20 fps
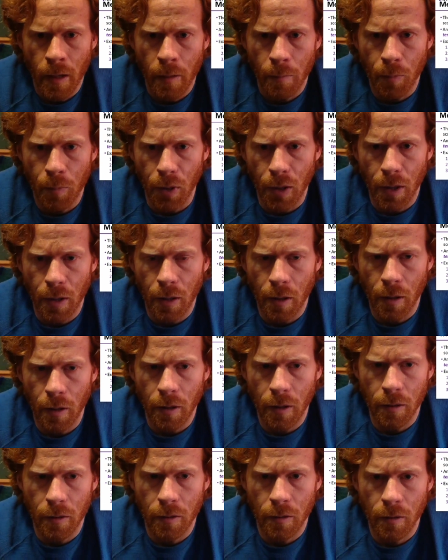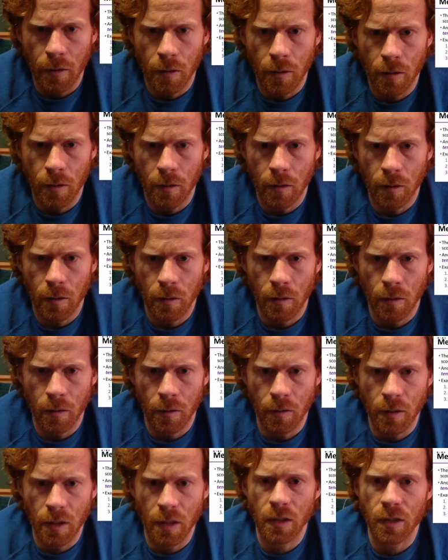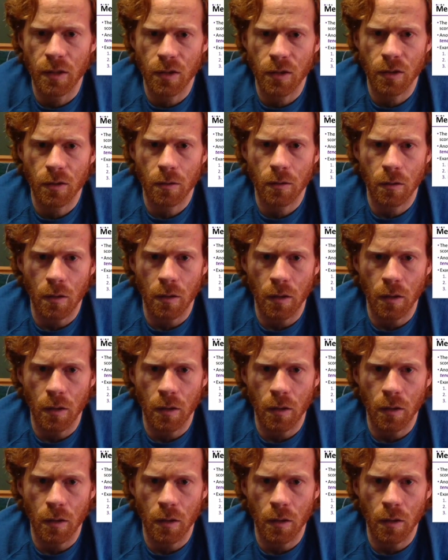But these